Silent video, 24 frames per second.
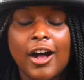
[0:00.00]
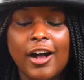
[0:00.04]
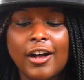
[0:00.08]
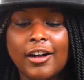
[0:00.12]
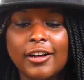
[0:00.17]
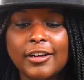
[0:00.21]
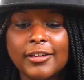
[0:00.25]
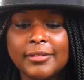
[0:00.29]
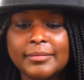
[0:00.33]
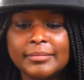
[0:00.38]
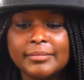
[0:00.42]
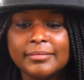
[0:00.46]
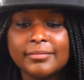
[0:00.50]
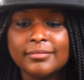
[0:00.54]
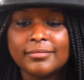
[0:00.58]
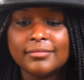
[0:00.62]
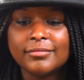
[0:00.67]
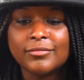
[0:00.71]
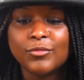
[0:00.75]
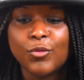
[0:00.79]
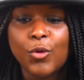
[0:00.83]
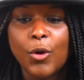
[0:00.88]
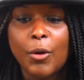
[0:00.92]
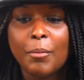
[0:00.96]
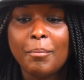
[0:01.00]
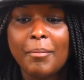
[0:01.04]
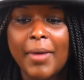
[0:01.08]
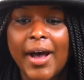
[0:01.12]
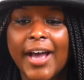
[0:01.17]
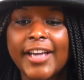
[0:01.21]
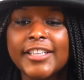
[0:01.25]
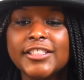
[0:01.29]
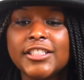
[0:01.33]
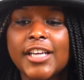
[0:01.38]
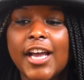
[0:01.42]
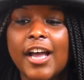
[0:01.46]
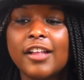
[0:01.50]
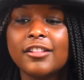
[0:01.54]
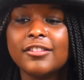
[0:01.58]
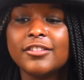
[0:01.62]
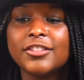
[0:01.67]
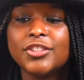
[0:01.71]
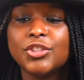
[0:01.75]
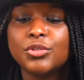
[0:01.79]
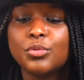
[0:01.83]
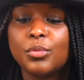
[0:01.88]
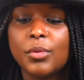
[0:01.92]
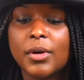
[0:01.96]
Well, my
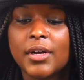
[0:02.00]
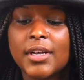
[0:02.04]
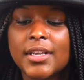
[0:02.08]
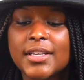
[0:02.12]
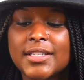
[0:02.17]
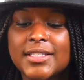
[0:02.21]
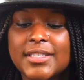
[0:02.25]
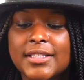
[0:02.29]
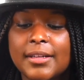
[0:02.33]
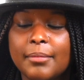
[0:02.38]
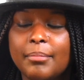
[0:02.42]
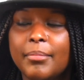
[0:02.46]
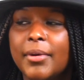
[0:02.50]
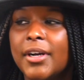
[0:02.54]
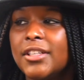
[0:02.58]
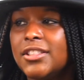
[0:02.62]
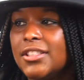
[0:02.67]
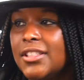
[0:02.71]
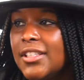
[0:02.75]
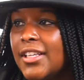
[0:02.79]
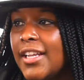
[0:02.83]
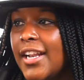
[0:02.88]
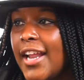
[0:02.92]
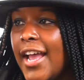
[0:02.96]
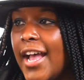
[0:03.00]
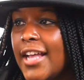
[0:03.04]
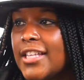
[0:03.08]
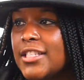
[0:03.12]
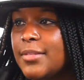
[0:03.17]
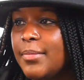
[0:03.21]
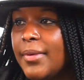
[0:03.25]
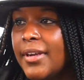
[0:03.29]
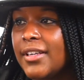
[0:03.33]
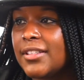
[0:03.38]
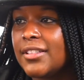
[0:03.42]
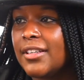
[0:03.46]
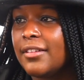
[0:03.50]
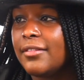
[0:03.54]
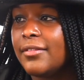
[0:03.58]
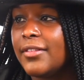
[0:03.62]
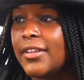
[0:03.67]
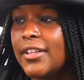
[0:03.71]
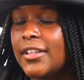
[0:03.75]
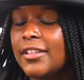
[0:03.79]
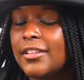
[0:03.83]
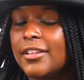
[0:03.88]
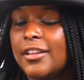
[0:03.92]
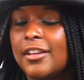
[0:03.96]
challenge was the budgeting aspect of
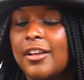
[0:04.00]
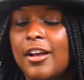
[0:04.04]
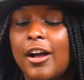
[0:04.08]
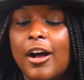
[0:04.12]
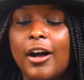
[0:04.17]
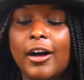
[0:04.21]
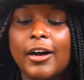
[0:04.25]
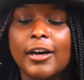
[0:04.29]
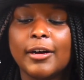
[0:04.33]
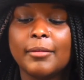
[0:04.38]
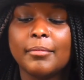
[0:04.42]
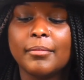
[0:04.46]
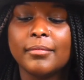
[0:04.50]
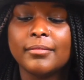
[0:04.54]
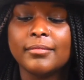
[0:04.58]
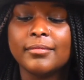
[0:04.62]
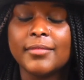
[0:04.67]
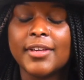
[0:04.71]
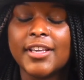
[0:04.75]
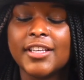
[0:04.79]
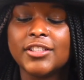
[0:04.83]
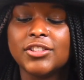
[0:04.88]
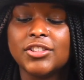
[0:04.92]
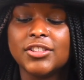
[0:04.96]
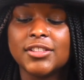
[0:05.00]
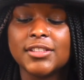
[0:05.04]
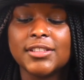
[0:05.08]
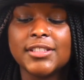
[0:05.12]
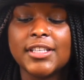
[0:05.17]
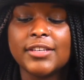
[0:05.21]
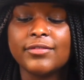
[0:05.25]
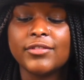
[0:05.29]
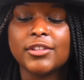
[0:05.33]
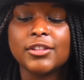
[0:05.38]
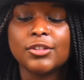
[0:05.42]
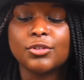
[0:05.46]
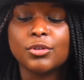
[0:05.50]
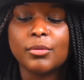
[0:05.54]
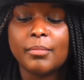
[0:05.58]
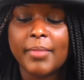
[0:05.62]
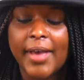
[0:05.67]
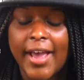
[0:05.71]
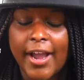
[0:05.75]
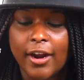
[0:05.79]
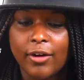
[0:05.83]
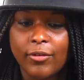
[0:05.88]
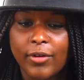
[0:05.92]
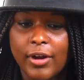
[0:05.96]
it. And just giving a little
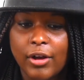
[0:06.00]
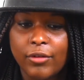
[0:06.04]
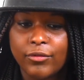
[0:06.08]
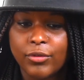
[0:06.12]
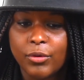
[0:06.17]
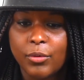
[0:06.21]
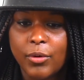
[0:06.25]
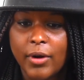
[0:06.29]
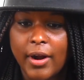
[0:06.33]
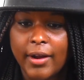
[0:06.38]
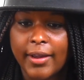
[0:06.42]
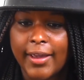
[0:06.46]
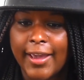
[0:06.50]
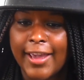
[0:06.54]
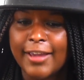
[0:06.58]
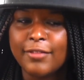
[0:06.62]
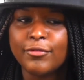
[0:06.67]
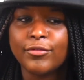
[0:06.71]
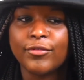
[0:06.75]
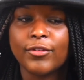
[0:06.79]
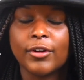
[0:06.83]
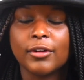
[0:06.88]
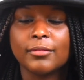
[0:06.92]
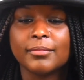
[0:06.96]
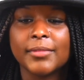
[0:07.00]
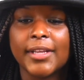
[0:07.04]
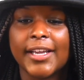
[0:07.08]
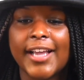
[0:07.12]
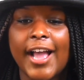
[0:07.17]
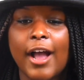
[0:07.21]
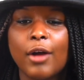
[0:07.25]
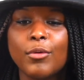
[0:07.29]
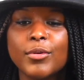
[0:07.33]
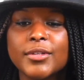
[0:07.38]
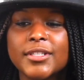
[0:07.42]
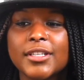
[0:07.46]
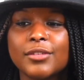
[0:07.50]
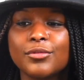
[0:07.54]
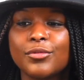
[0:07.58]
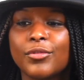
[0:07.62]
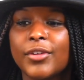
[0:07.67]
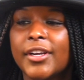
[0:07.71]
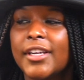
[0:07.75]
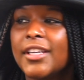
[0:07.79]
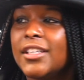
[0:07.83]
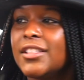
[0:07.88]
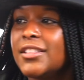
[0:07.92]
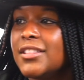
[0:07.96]
background for where I came from, like I wasn't
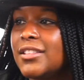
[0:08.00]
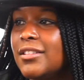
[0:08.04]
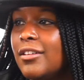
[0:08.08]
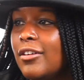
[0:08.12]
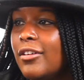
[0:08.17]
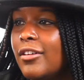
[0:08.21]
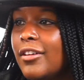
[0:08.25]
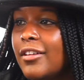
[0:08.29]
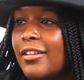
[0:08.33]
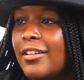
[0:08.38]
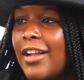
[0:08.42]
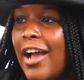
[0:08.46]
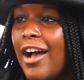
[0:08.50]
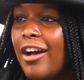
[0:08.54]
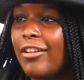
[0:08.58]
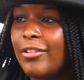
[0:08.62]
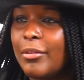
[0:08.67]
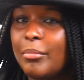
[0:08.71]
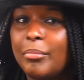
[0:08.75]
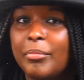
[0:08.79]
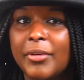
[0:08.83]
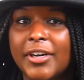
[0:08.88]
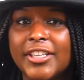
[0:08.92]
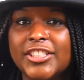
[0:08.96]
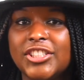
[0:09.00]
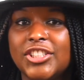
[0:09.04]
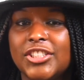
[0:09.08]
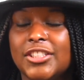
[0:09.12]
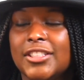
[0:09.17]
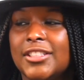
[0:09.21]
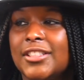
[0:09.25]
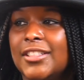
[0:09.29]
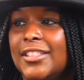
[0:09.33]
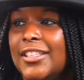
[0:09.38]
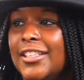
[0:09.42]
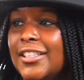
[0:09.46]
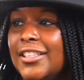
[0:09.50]
raised on how to budget